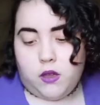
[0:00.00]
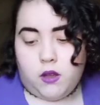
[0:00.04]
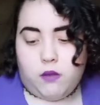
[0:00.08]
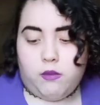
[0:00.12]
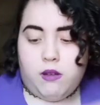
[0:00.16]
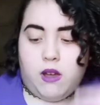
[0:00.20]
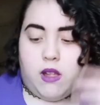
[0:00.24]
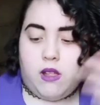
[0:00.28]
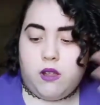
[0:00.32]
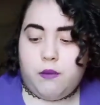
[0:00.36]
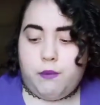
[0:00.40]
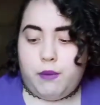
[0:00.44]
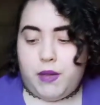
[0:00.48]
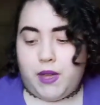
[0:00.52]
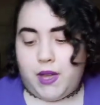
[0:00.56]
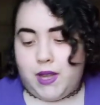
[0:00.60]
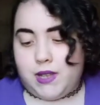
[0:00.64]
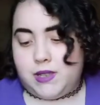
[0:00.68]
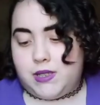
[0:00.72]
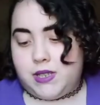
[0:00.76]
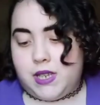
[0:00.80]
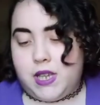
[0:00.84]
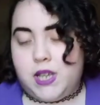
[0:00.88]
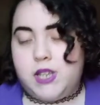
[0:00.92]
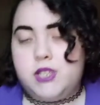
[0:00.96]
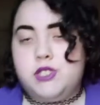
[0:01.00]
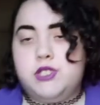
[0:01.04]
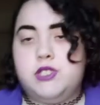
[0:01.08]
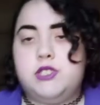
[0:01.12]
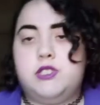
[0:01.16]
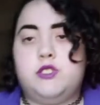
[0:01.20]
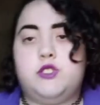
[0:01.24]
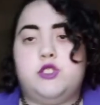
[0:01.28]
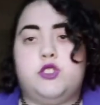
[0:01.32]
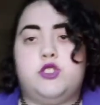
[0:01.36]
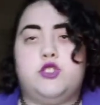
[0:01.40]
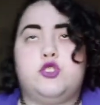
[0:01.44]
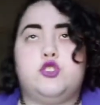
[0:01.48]
not paying attention,
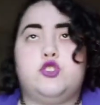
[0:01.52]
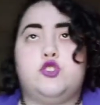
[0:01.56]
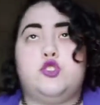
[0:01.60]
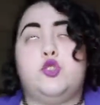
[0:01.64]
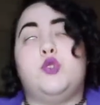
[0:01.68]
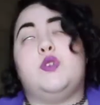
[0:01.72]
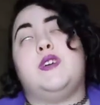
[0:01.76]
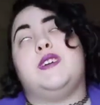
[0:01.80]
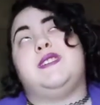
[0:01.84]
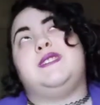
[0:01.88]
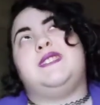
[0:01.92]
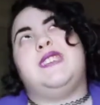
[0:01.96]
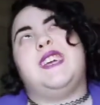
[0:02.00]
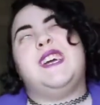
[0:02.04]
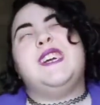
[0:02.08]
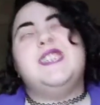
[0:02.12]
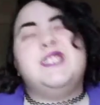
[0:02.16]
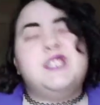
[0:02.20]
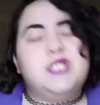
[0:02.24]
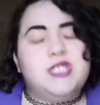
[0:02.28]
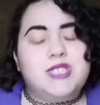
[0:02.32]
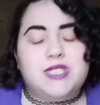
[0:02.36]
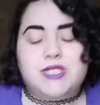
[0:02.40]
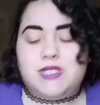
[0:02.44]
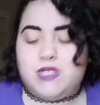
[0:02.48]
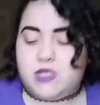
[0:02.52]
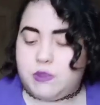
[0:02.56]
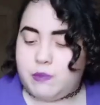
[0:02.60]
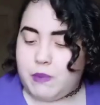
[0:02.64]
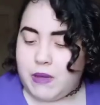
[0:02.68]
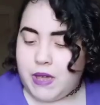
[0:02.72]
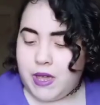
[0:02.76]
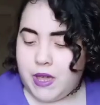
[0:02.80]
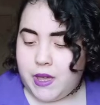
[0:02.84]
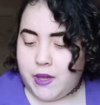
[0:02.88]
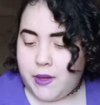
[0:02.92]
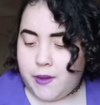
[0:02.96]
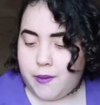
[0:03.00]
or short attention
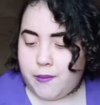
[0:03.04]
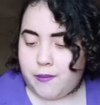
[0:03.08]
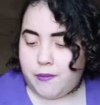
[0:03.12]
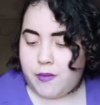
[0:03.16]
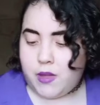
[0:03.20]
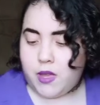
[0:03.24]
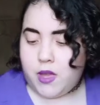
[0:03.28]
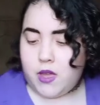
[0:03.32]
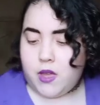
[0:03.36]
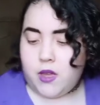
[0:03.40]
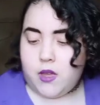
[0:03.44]
span.